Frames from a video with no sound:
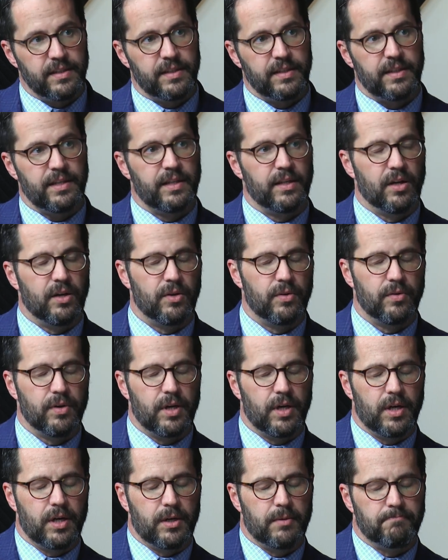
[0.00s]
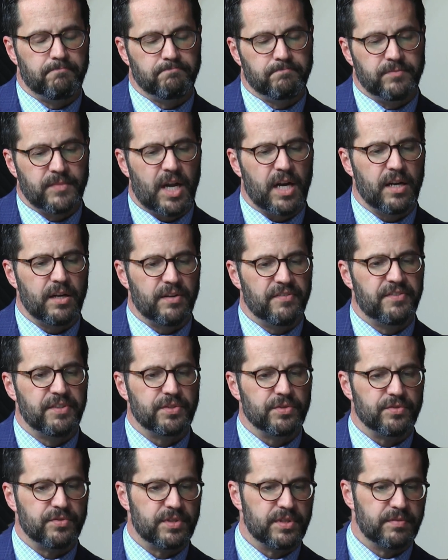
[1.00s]
you know, um, not an
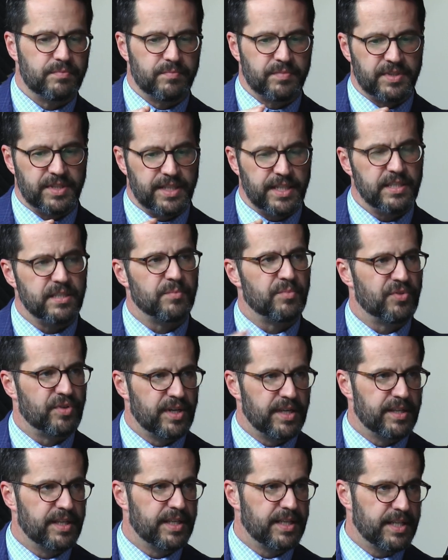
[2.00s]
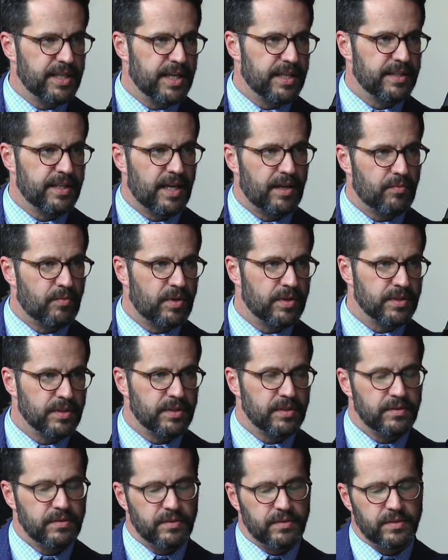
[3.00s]
official schism or anything yet. That
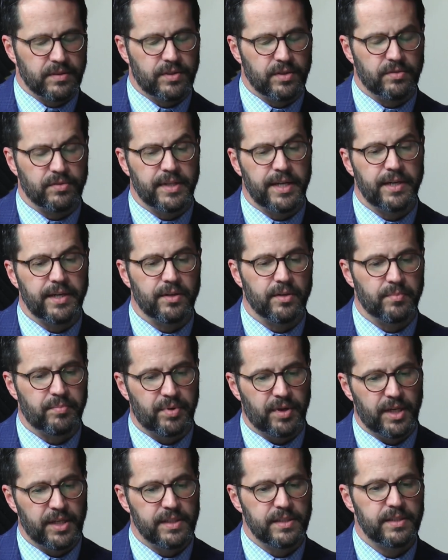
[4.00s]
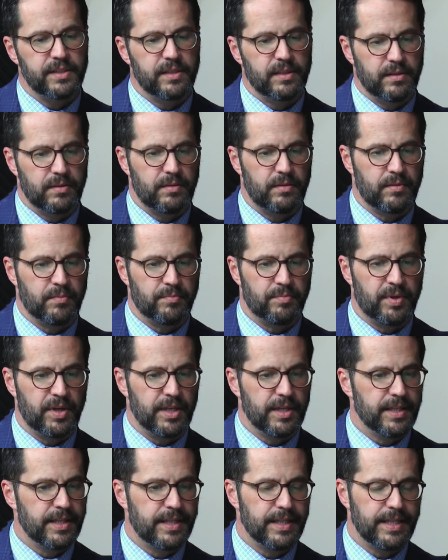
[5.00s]
wasn't until later. But
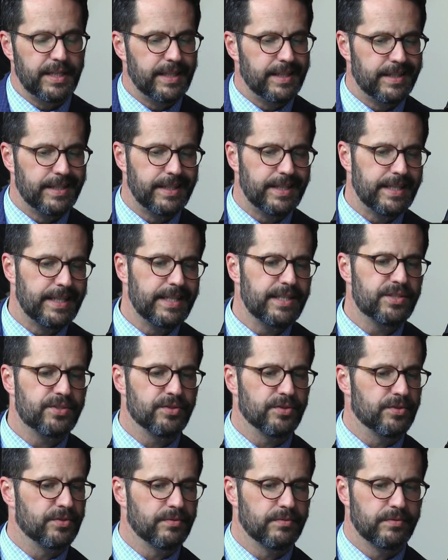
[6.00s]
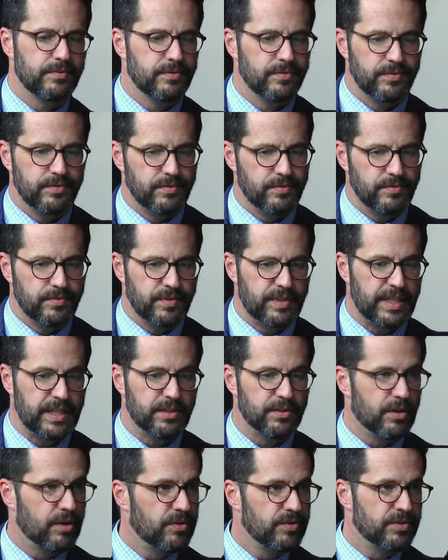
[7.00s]
but the the Eastern
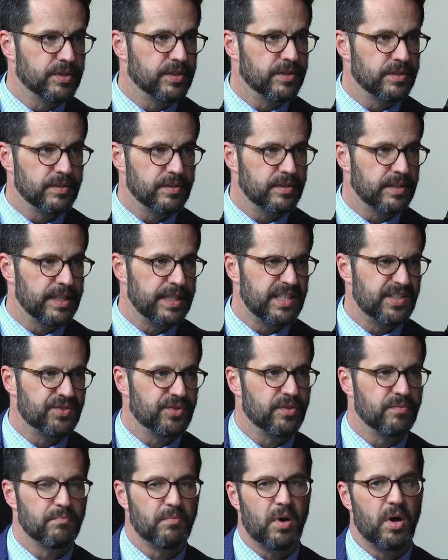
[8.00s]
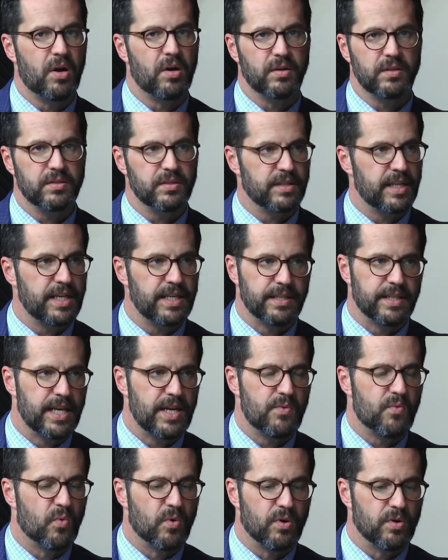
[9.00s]
theologians, the Eastern monks, they they
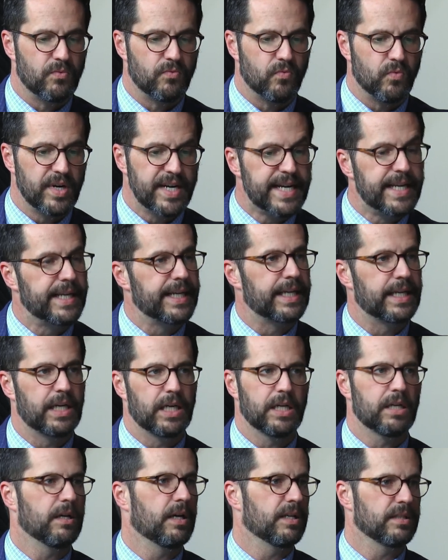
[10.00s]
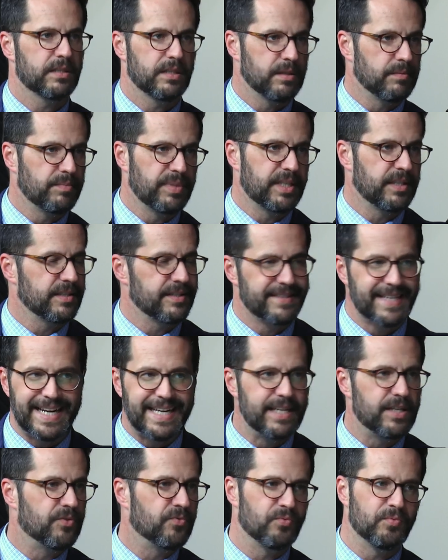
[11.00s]
weren't reading Augustine because they
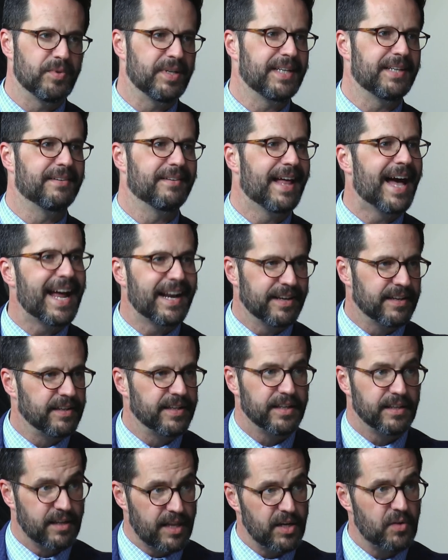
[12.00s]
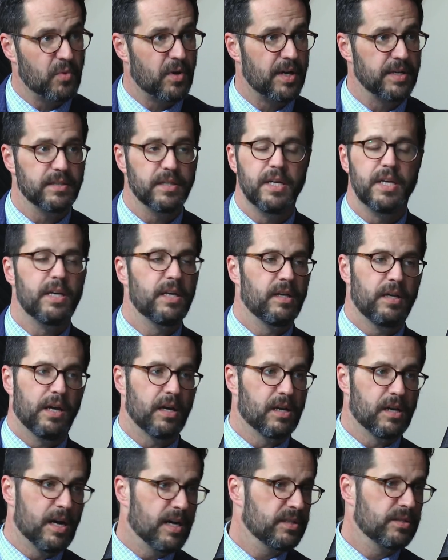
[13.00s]
didn't read Latin, and likewise,
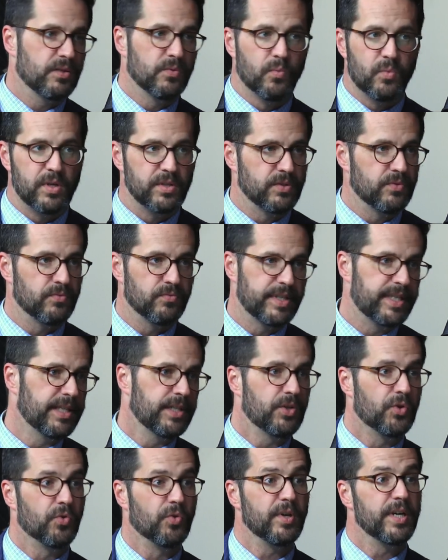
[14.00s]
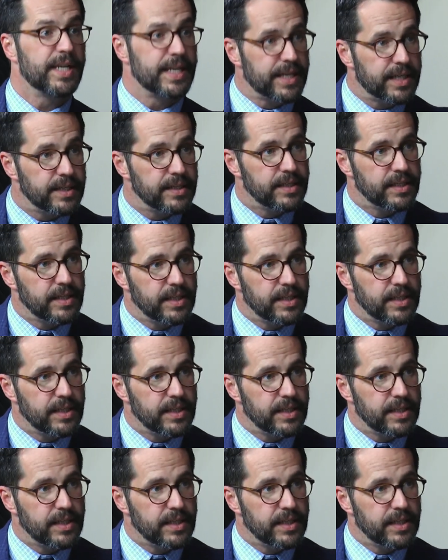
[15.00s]
Augustine wasn't reading Greek.